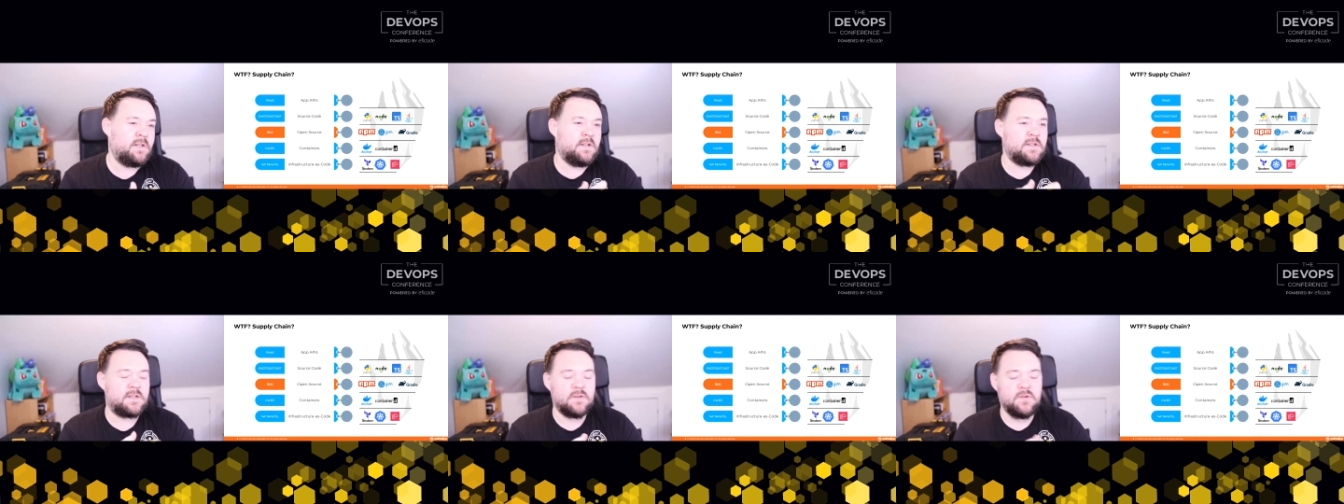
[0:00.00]

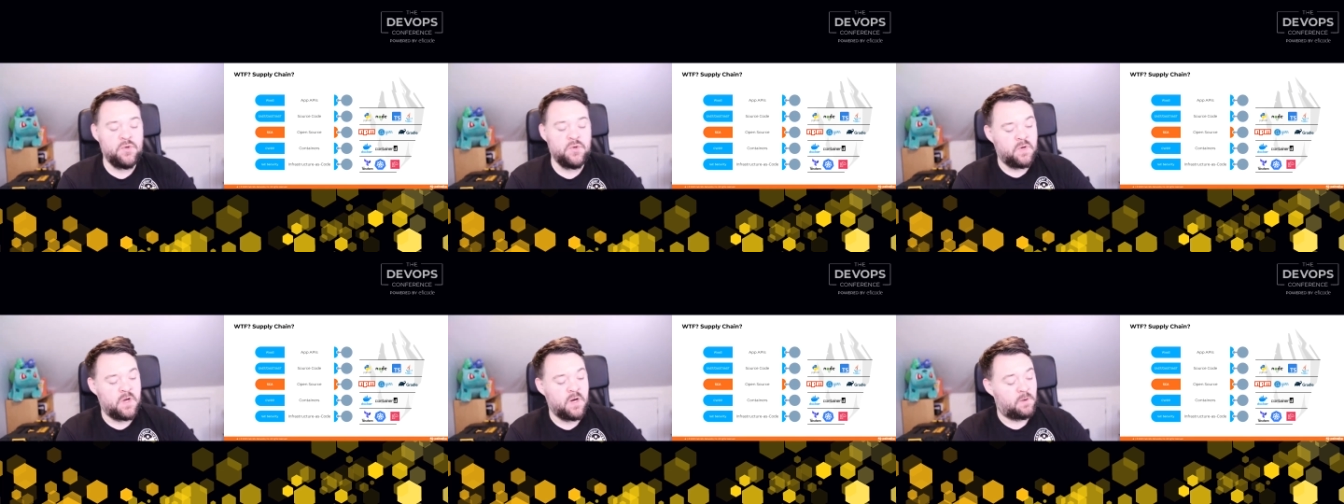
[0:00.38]
And so
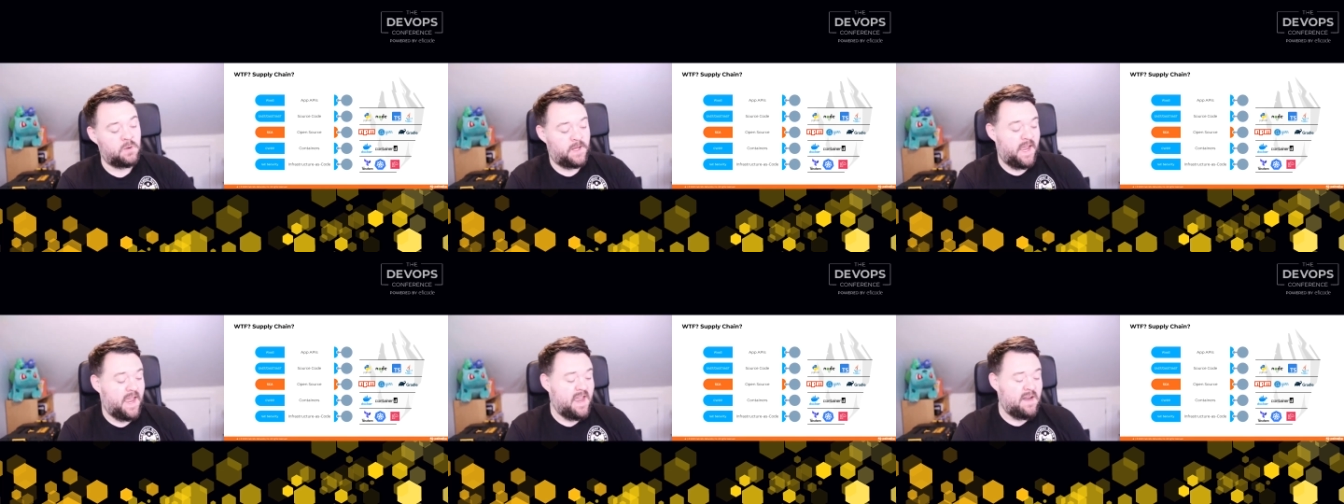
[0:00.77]
you go
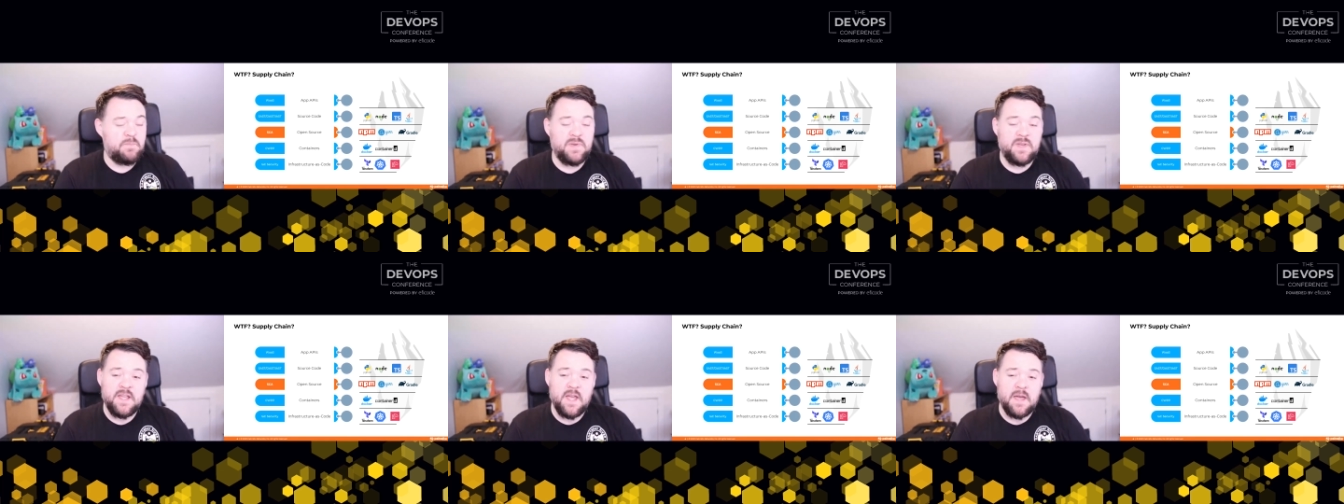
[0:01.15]
like
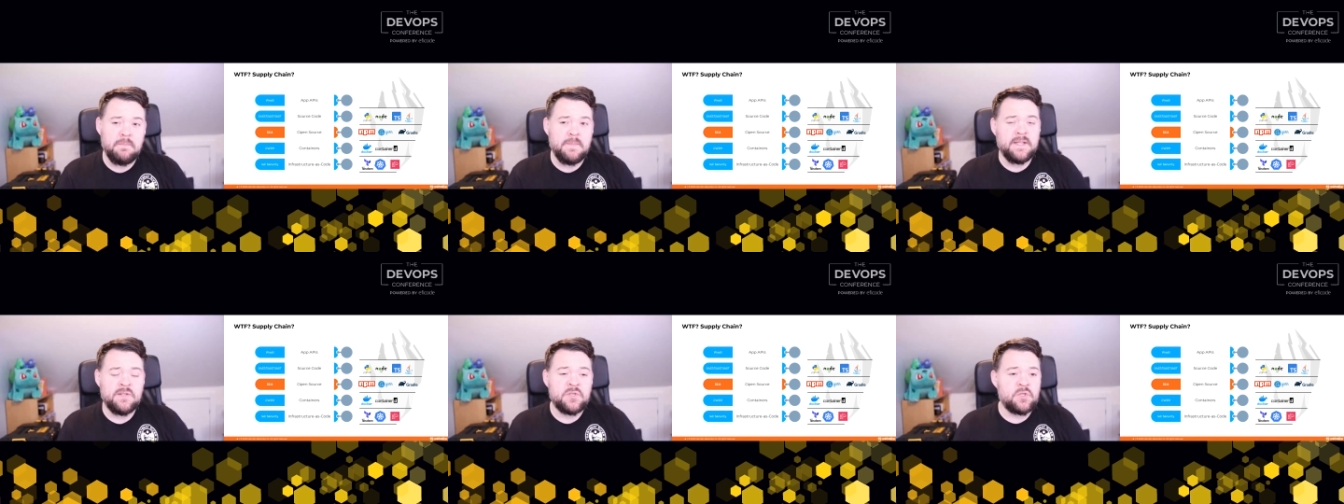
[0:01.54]
npm
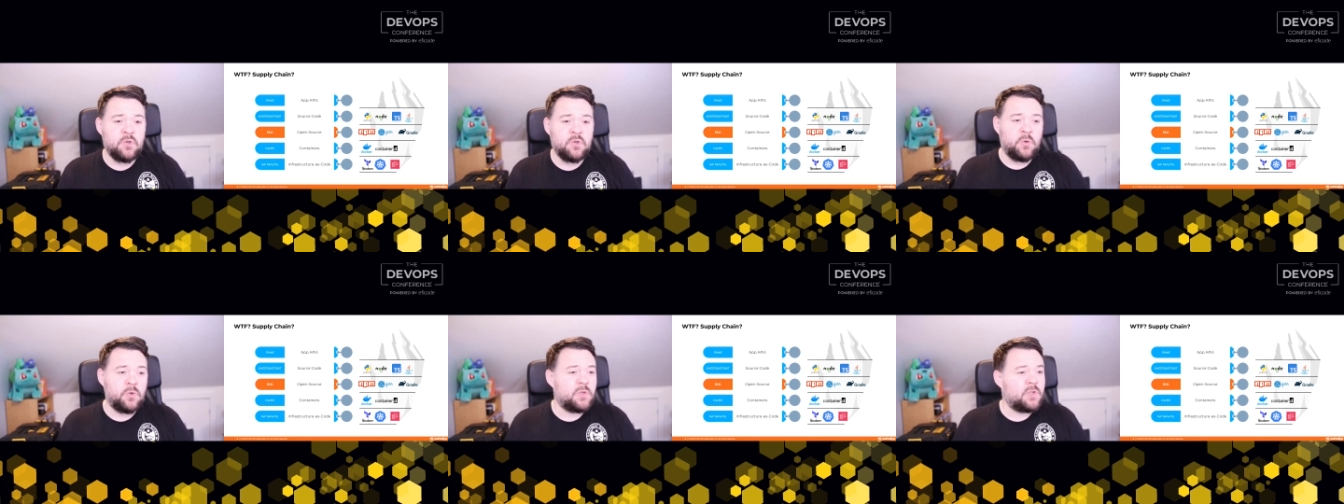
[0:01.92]

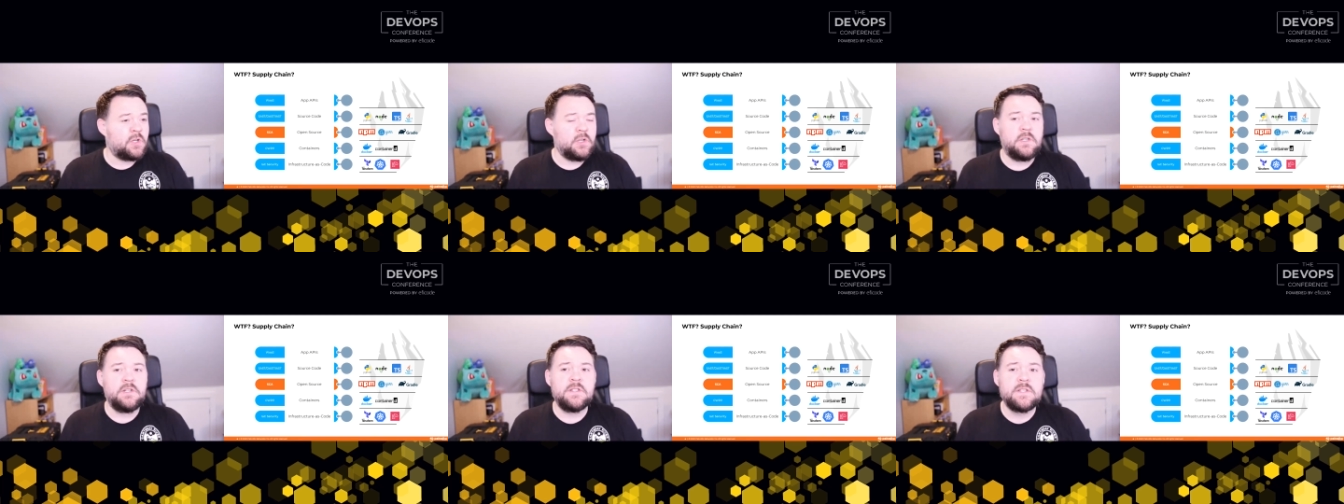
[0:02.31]
install
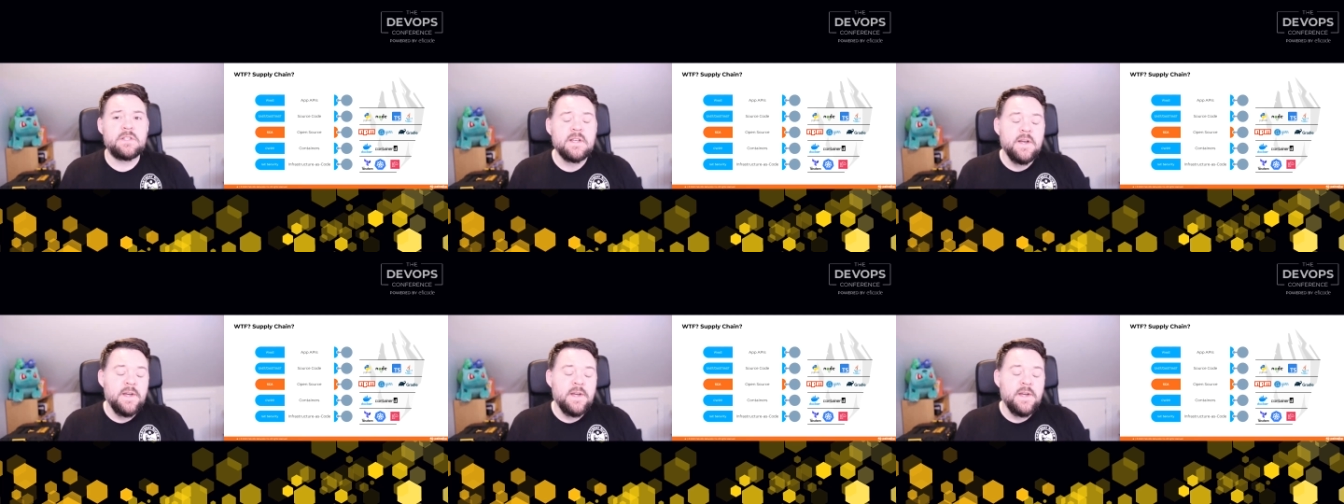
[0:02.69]
colors,